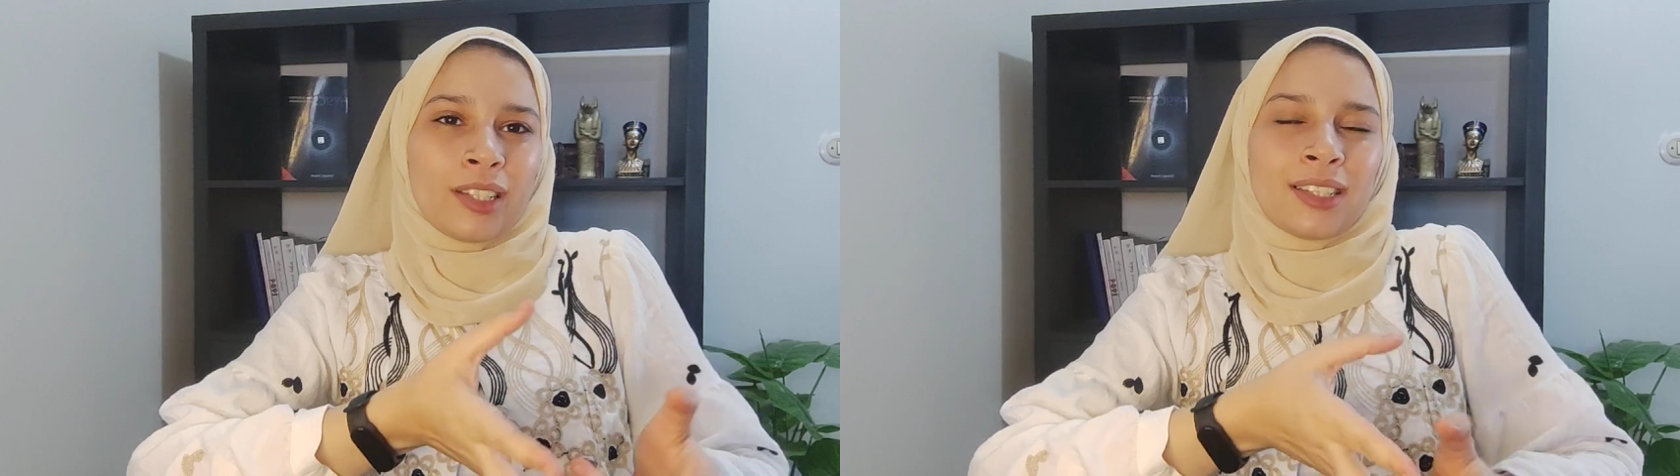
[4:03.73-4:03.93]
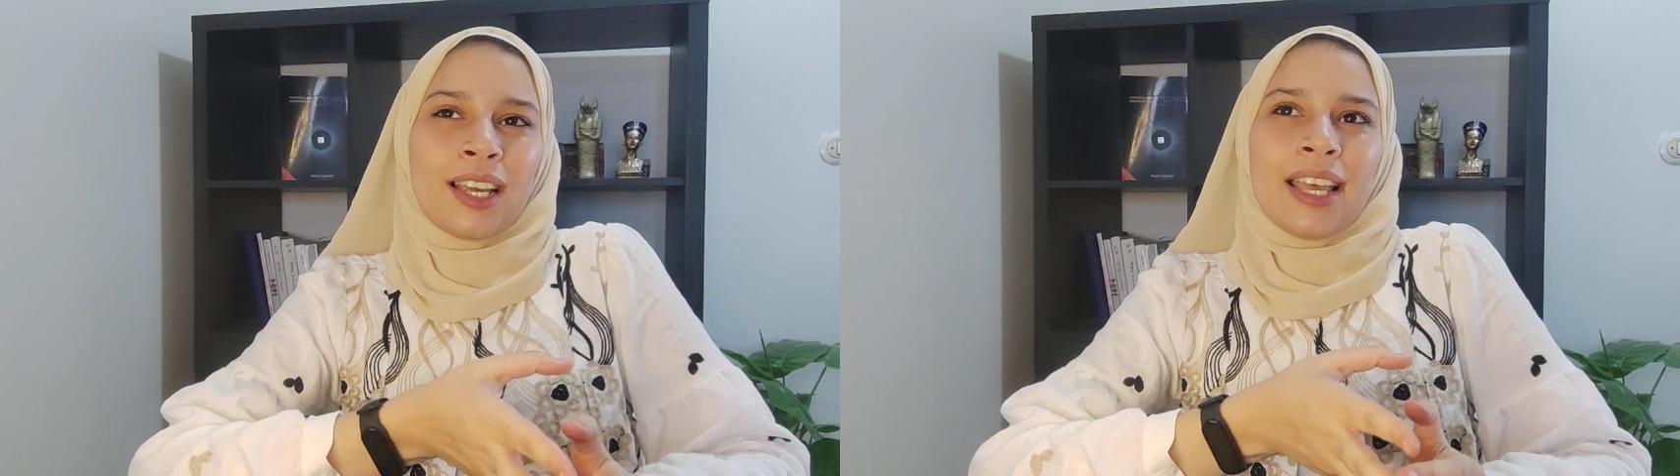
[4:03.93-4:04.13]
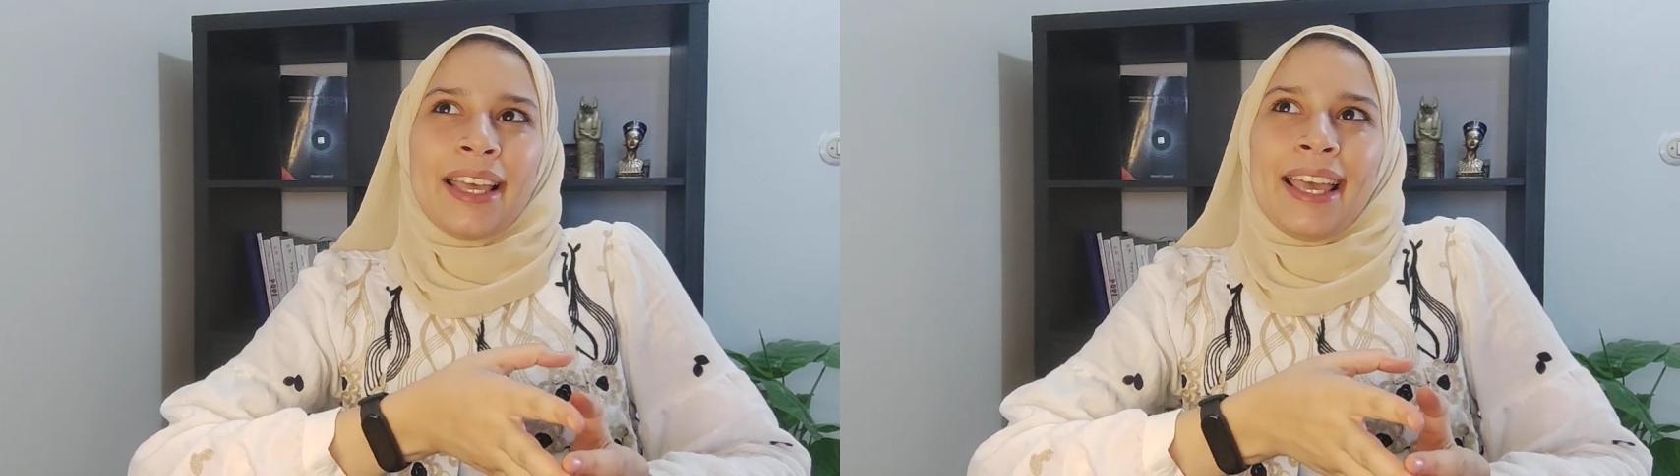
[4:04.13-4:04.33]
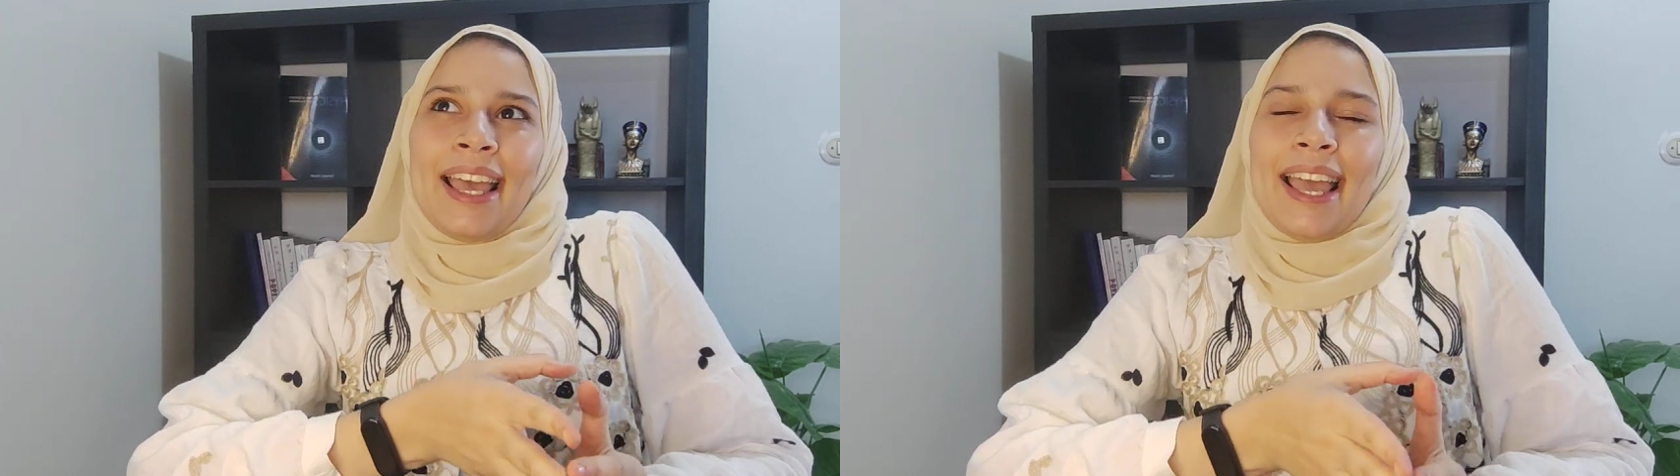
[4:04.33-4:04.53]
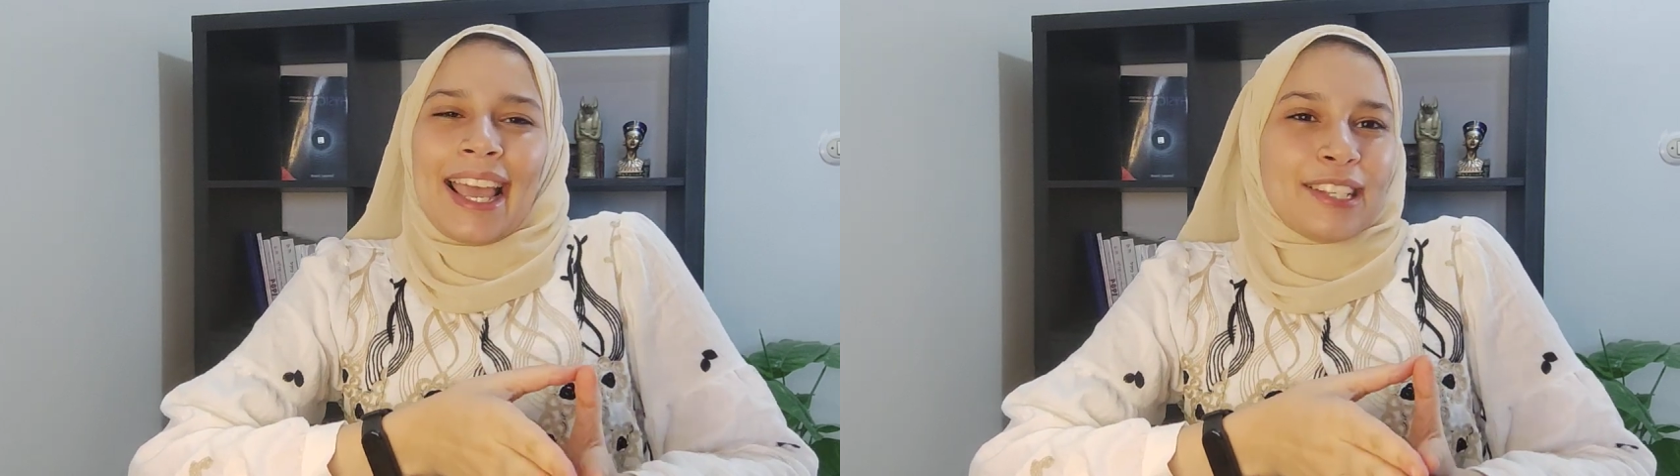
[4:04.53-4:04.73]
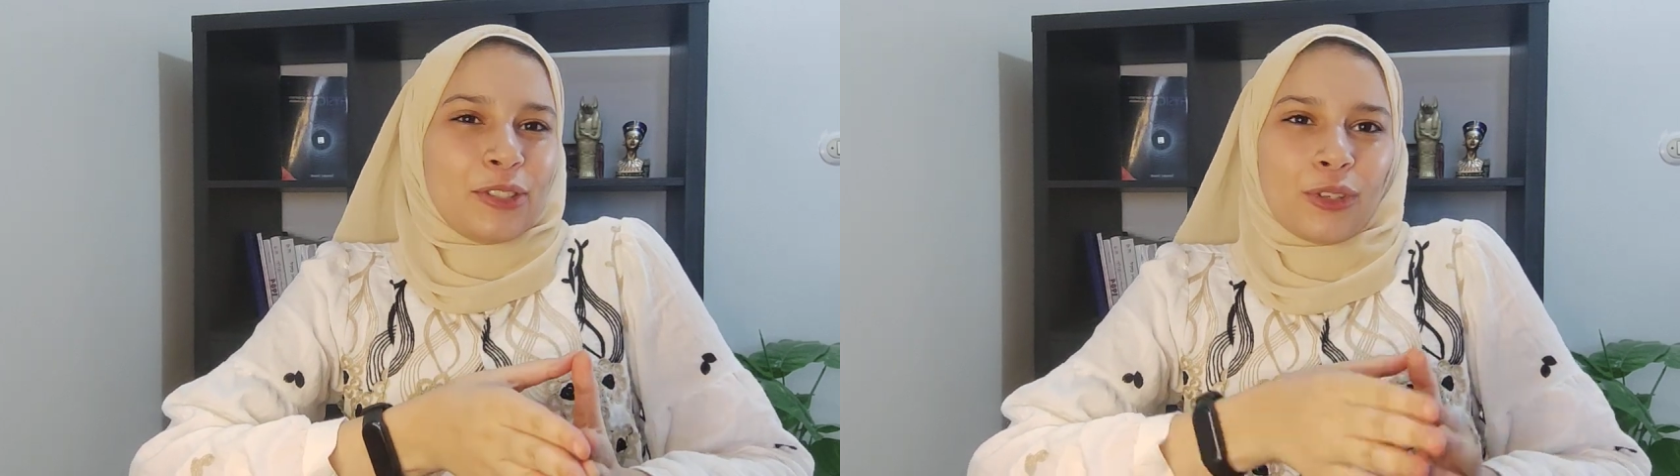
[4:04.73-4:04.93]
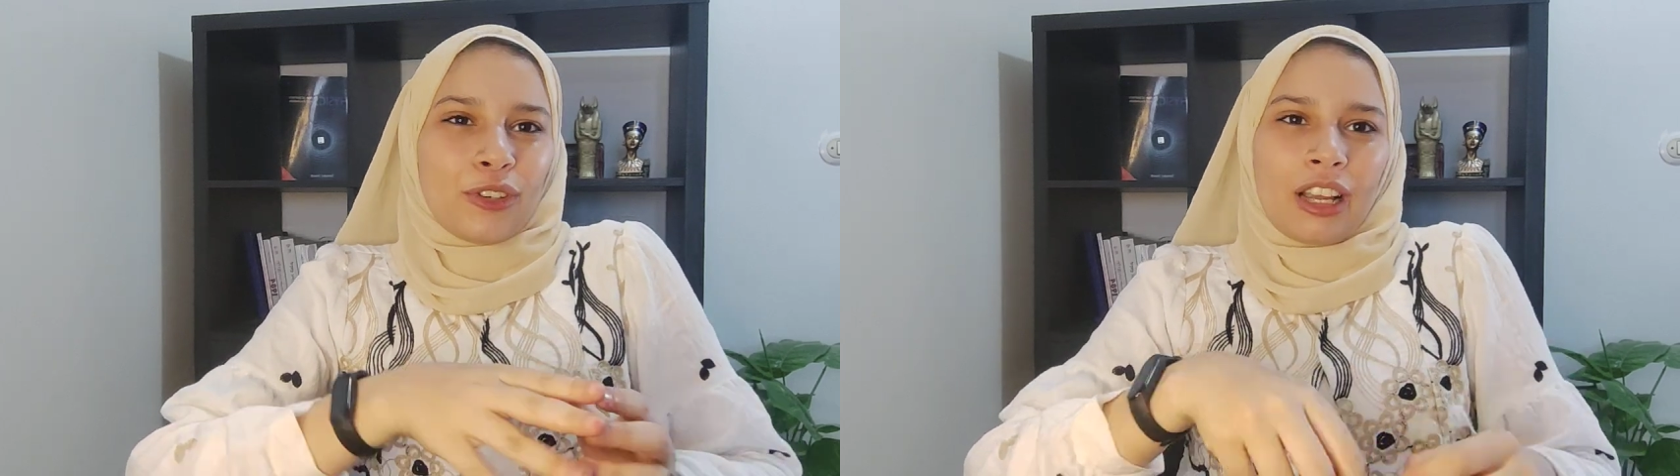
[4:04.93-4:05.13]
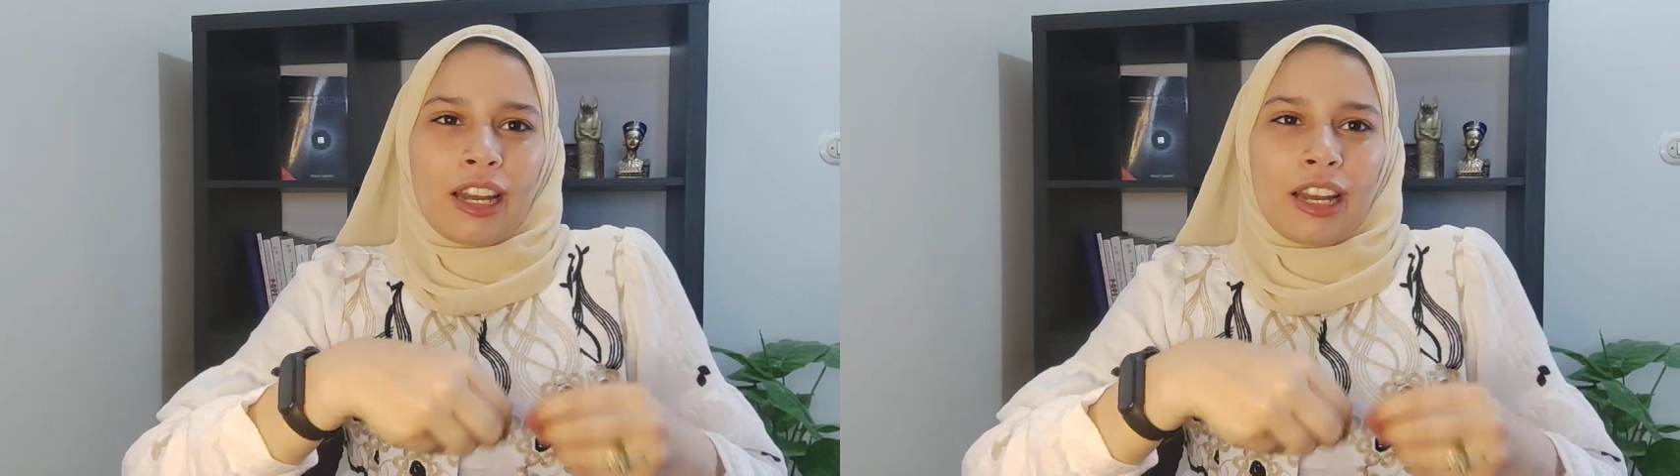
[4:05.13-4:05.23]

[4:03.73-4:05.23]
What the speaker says: it, and you're not